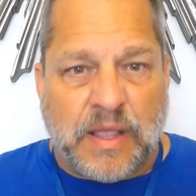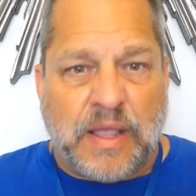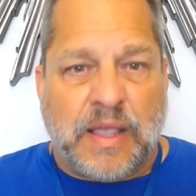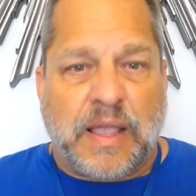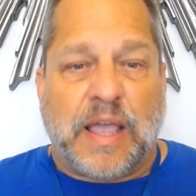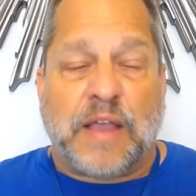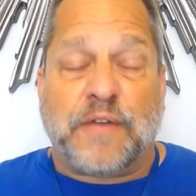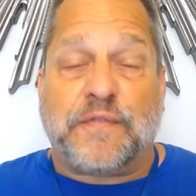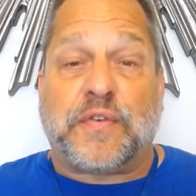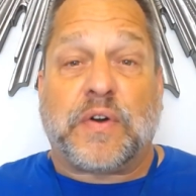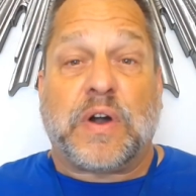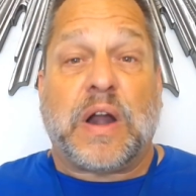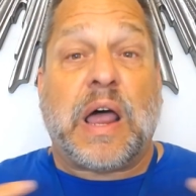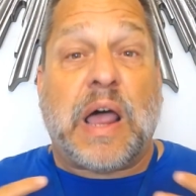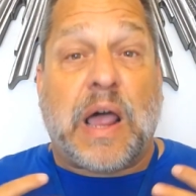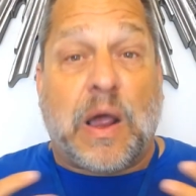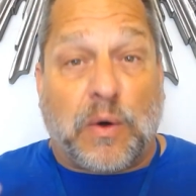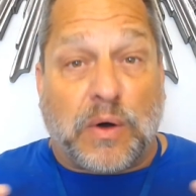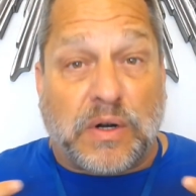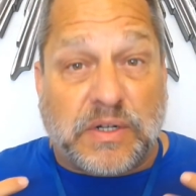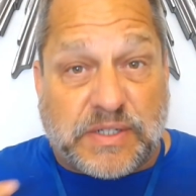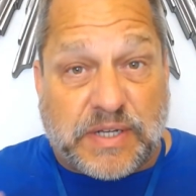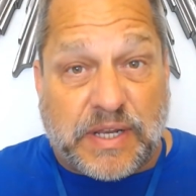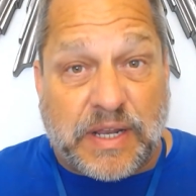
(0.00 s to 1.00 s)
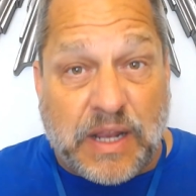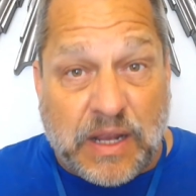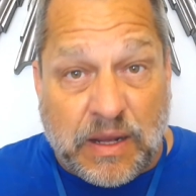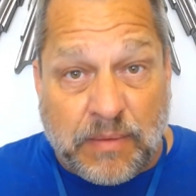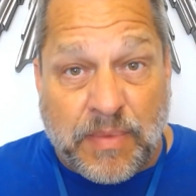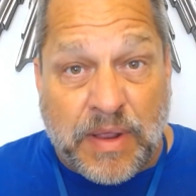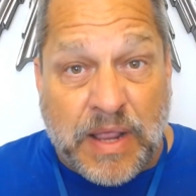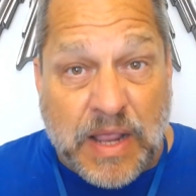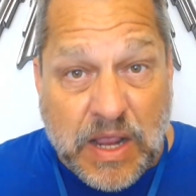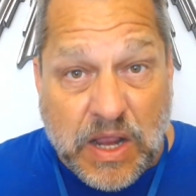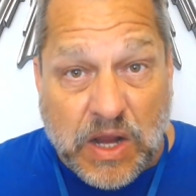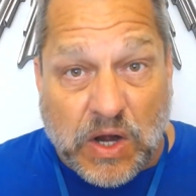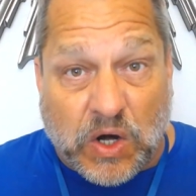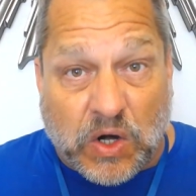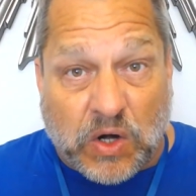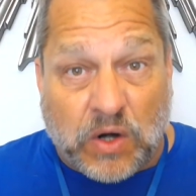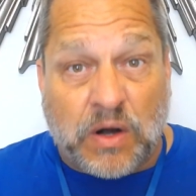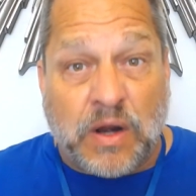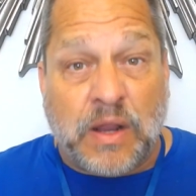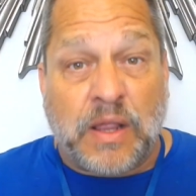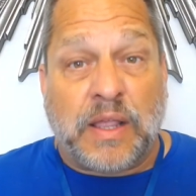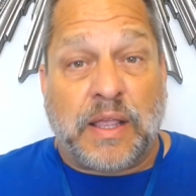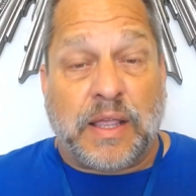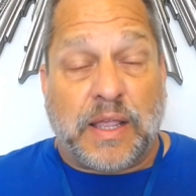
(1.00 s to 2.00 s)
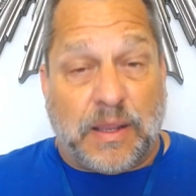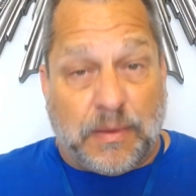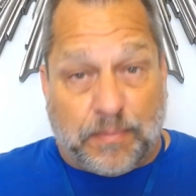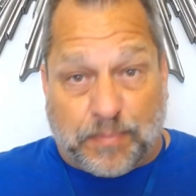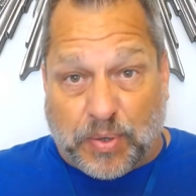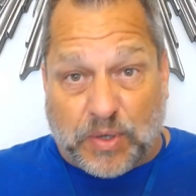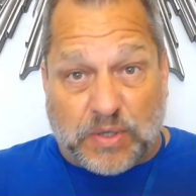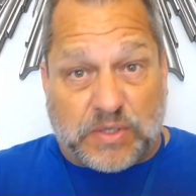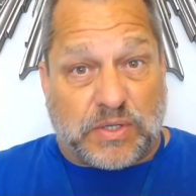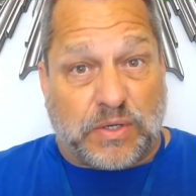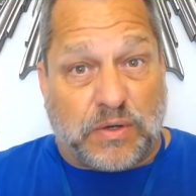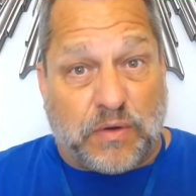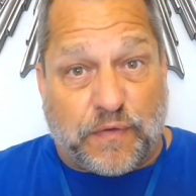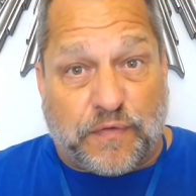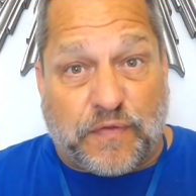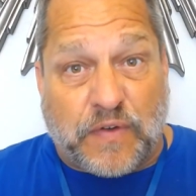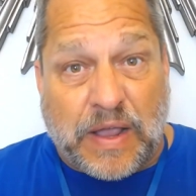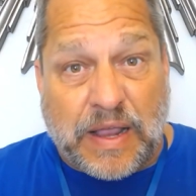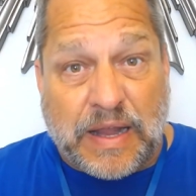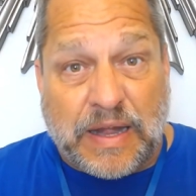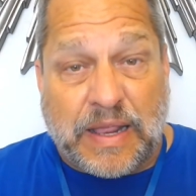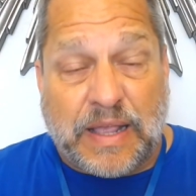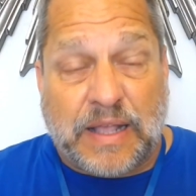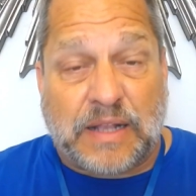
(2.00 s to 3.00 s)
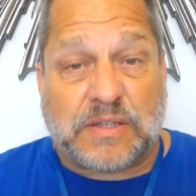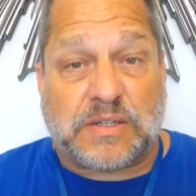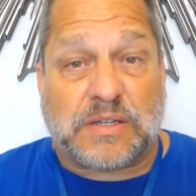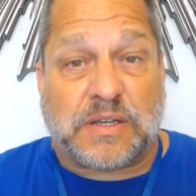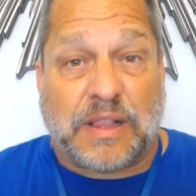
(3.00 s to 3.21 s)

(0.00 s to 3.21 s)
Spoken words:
And for our team here in personal finance,